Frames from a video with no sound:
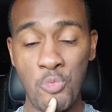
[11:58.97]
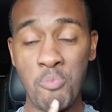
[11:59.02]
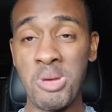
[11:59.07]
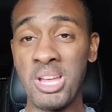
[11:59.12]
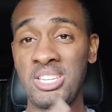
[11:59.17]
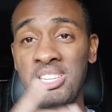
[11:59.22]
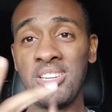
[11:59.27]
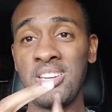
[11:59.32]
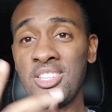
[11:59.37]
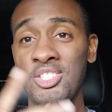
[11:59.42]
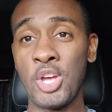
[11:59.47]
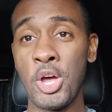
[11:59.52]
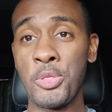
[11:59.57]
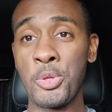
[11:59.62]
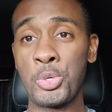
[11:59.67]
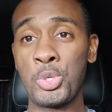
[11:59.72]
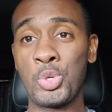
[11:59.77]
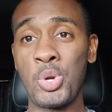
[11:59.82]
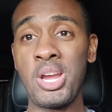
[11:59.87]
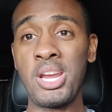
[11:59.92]
mention this
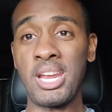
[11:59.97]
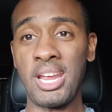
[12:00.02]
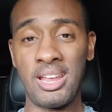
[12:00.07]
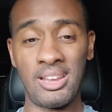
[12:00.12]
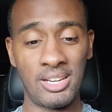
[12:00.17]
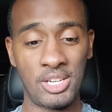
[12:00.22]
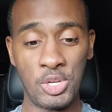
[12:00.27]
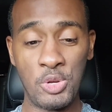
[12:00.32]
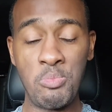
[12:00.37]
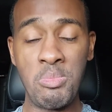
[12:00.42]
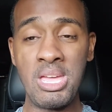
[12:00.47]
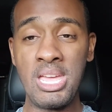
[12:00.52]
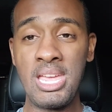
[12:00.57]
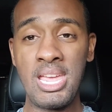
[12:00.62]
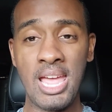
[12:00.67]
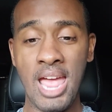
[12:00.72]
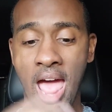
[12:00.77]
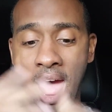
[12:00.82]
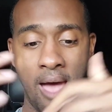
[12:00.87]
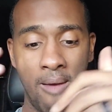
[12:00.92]
other drink to
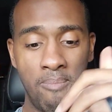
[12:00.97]
me,